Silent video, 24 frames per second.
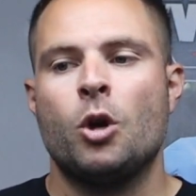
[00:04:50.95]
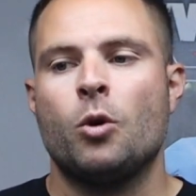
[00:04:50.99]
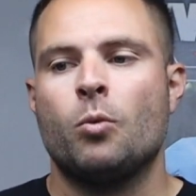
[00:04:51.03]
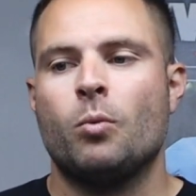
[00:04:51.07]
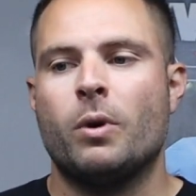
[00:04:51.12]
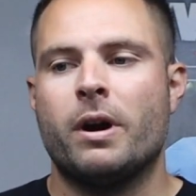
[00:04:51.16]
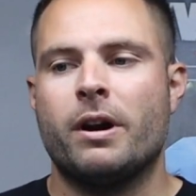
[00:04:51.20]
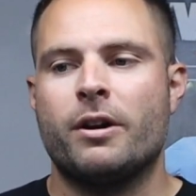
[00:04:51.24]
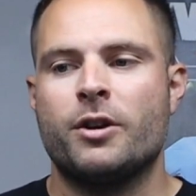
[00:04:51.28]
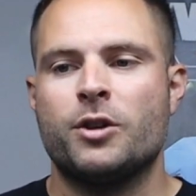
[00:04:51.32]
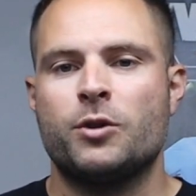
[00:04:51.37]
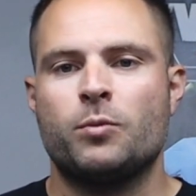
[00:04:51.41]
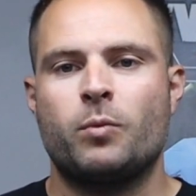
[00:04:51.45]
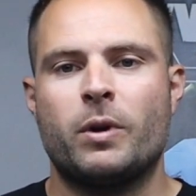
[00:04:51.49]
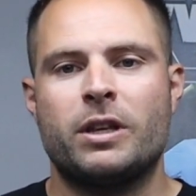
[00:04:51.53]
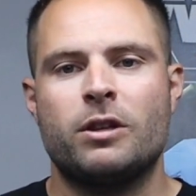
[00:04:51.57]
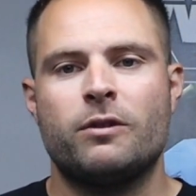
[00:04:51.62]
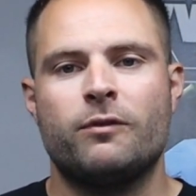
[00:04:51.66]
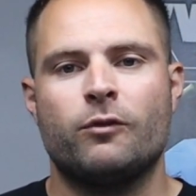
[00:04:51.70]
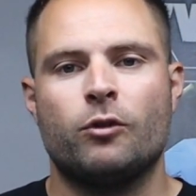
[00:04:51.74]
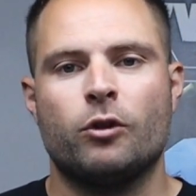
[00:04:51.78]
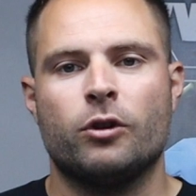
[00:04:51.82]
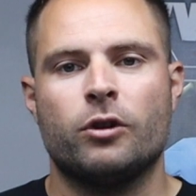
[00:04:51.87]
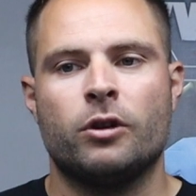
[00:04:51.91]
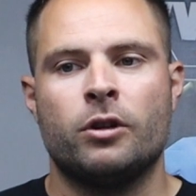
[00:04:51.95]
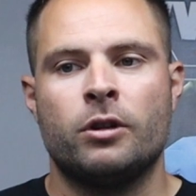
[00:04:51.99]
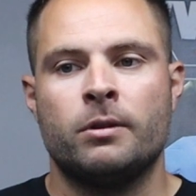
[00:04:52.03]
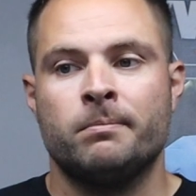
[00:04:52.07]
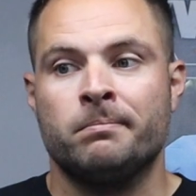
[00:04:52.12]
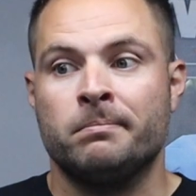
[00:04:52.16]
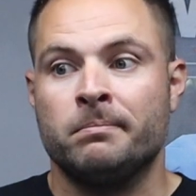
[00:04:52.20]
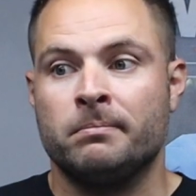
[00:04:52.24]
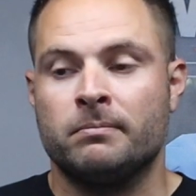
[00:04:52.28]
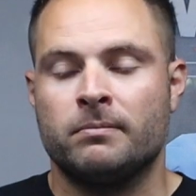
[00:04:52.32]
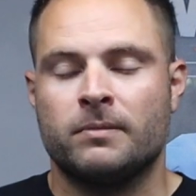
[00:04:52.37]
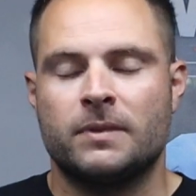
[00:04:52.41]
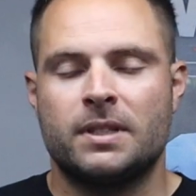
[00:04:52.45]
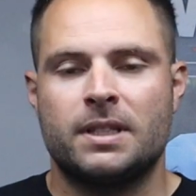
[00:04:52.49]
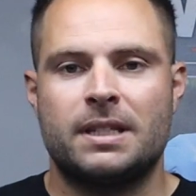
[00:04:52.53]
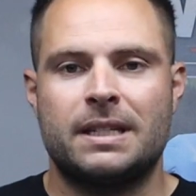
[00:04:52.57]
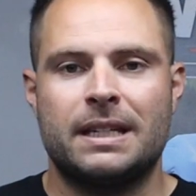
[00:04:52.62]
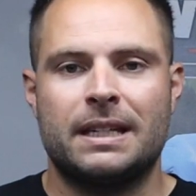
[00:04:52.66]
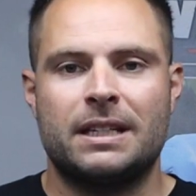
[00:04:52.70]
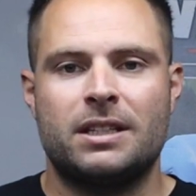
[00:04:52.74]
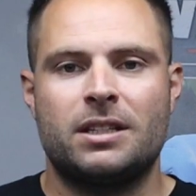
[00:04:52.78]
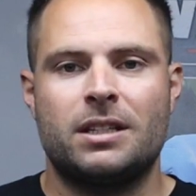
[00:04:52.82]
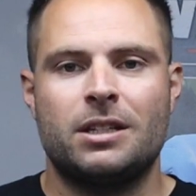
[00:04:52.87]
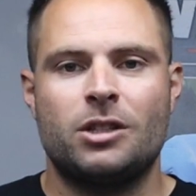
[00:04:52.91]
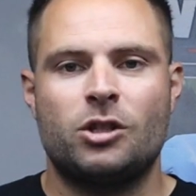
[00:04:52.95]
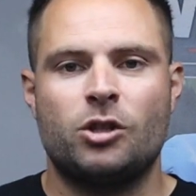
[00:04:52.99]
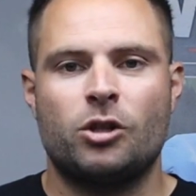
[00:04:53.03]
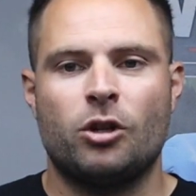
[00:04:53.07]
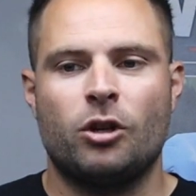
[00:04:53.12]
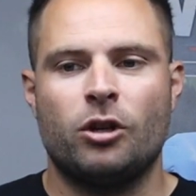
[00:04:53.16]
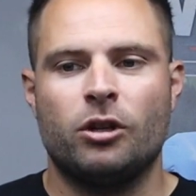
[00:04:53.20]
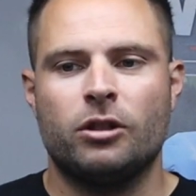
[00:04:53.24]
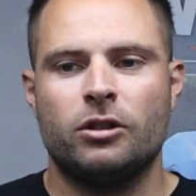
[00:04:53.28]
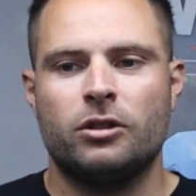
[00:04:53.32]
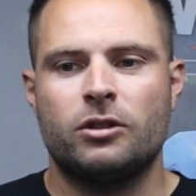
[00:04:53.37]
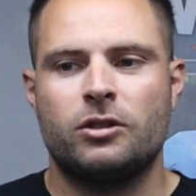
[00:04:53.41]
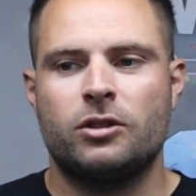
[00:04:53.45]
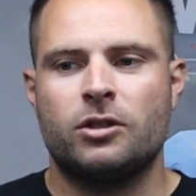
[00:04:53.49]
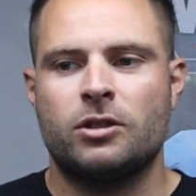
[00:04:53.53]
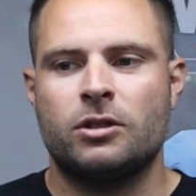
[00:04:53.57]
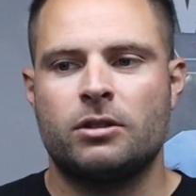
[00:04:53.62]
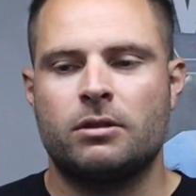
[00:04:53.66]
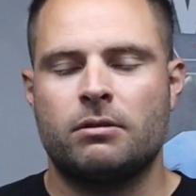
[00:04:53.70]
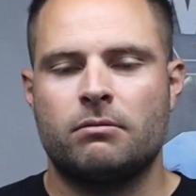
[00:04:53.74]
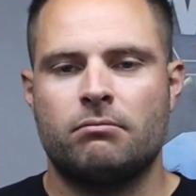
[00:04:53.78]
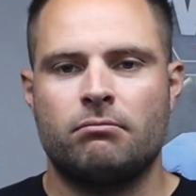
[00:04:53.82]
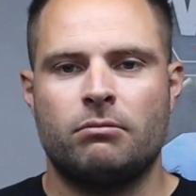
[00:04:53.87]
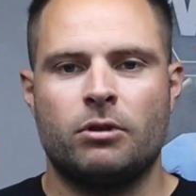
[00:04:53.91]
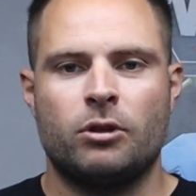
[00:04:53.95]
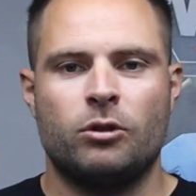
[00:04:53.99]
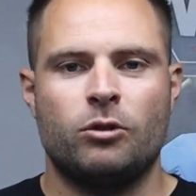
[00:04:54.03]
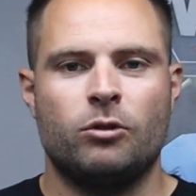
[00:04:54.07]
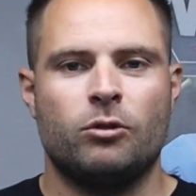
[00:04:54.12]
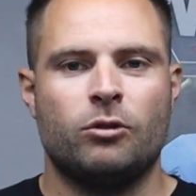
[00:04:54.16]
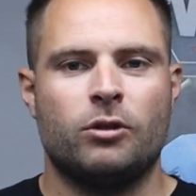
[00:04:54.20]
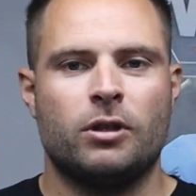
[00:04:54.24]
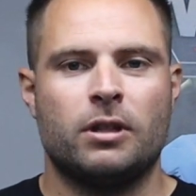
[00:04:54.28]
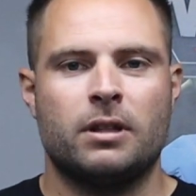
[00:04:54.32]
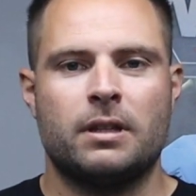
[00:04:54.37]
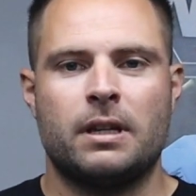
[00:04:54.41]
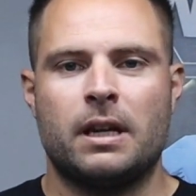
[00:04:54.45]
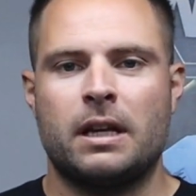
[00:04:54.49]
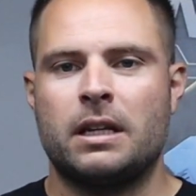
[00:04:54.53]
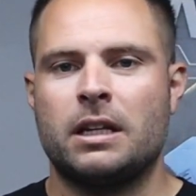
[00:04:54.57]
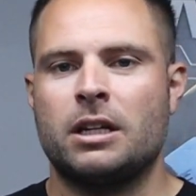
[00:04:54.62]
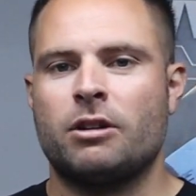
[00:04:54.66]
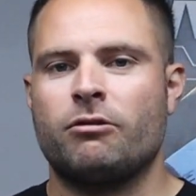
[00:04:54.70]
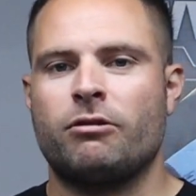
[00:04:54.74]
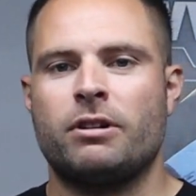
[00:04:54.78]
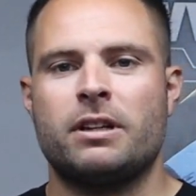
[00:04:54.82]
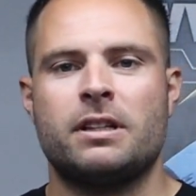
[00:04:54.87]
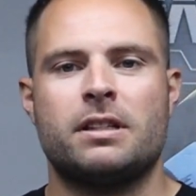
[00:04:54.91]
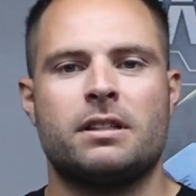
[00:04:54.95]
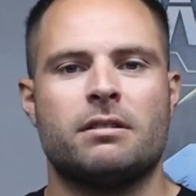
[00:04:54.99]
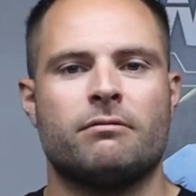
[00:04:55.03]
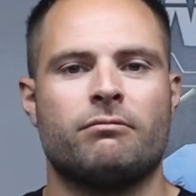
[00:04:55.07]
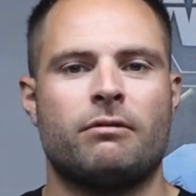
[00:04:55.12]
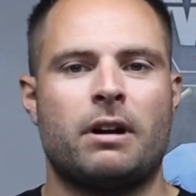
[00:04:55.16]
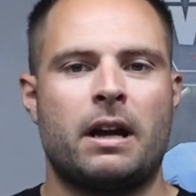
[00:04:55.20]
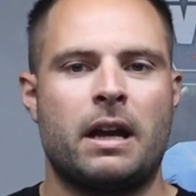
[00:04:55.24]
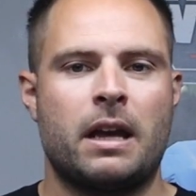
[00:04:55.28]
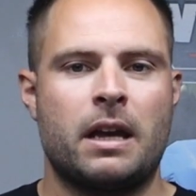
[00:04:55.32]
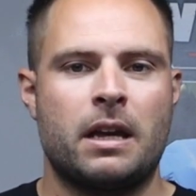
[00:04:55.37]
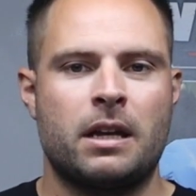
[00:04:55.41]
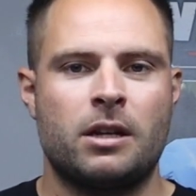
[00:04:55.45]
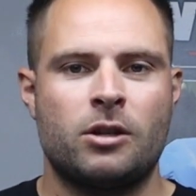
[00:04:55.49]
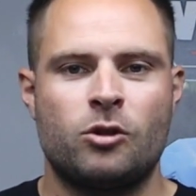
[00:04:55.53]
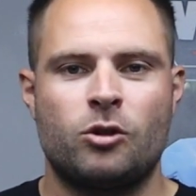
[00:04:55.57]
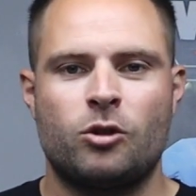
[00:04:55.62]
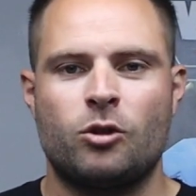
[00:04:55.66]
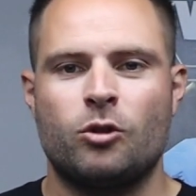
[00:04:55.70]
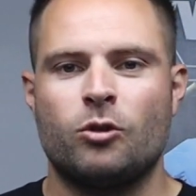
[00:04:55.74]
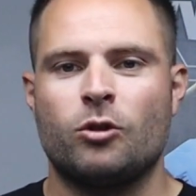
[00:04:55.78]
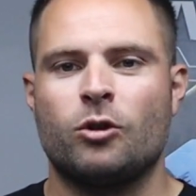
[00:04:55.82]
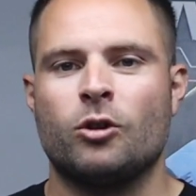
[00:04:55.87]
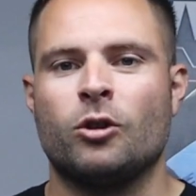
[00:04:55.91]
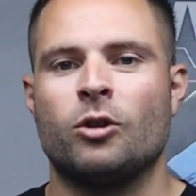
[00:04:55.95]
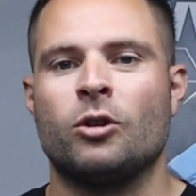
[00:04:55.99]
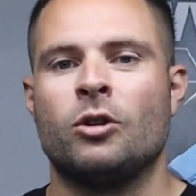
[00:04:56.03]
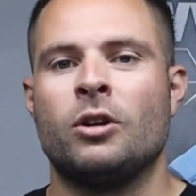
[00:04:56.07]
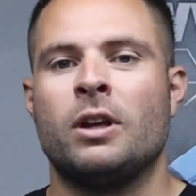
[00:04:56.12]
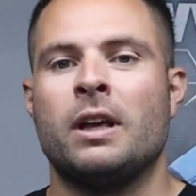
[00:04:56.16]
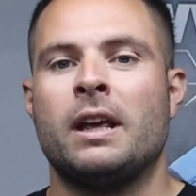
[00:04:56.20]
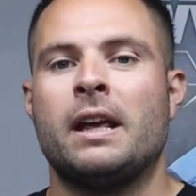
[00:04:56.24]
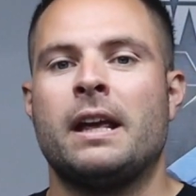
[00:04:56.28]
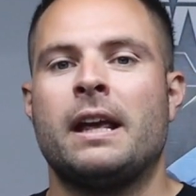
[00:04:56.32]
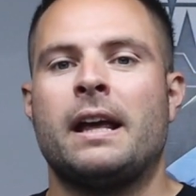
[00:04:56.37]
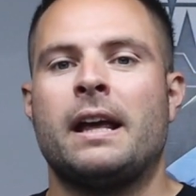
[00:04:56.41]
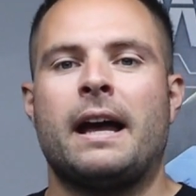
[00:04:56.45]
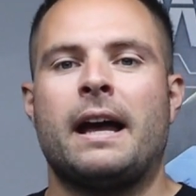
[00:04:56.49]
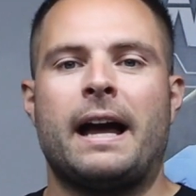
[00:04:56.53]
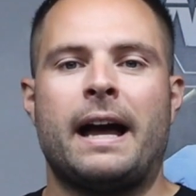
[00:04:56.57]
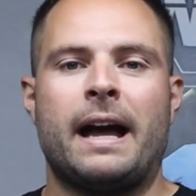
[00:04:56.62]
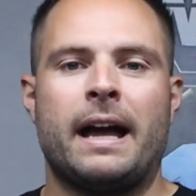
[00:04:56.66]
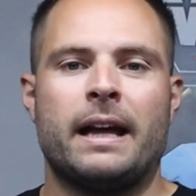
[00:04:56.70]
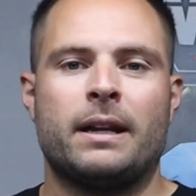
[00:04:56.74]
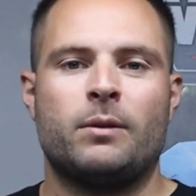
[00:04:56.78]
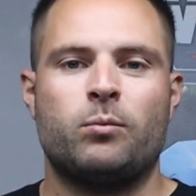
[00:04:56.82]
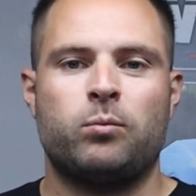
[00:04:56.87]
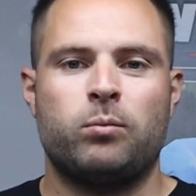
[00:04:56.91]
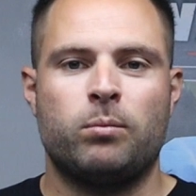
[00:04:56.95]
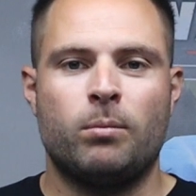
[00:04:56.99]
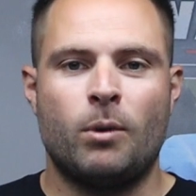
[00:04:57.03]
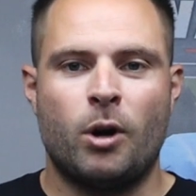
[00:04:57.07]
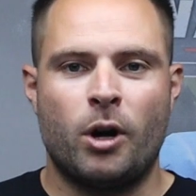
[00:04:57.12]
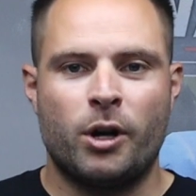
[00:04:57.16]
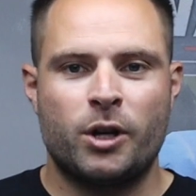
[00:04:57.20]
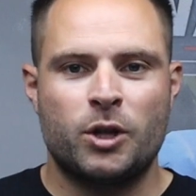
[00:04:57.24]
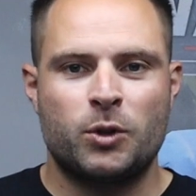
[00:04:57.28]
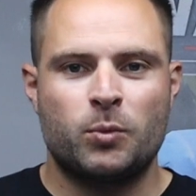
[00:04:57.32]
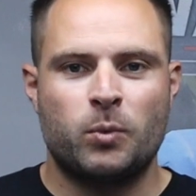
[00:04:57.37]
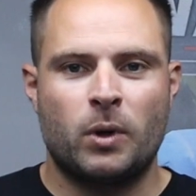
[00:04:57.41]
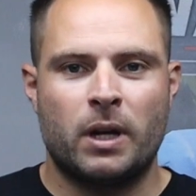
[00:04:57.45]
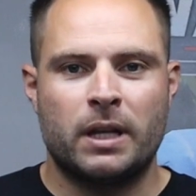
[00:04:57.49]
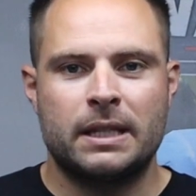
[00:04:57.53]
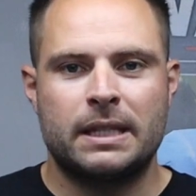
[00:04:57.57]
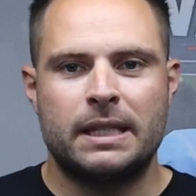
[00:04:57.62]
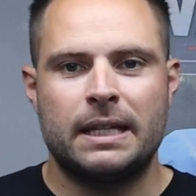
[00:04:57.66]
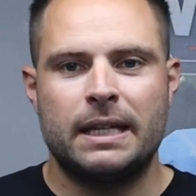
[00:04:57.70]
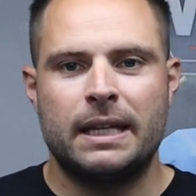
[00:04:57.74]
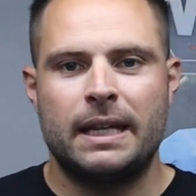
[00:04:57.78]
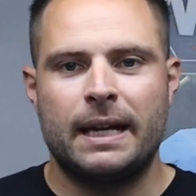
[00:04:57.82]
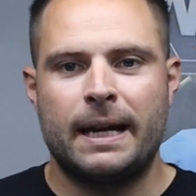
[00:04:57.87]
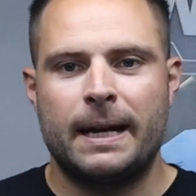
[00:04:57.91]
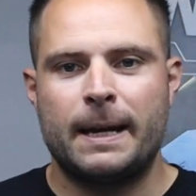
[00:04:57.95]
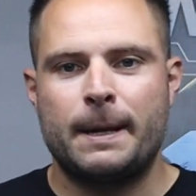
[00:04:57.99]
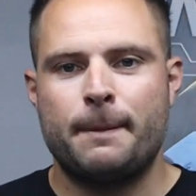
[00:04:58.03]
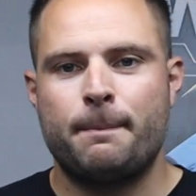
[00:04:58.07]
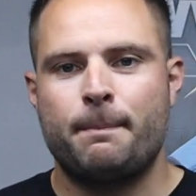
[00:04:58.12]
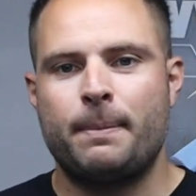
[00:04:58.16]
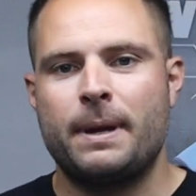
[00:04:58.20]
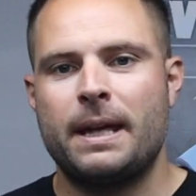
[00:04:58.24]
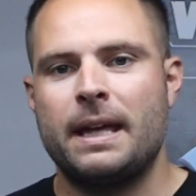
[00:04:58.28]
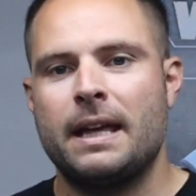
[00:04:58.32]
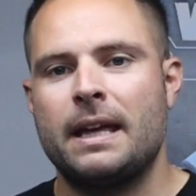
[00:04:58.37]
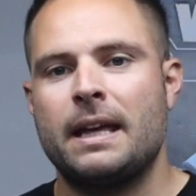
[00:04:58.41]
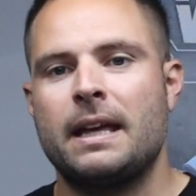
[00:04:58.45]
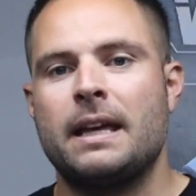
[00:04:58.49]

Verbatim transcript: Whereas when you've got 60 shots, that you can then increase the range, you can add minus one to the AP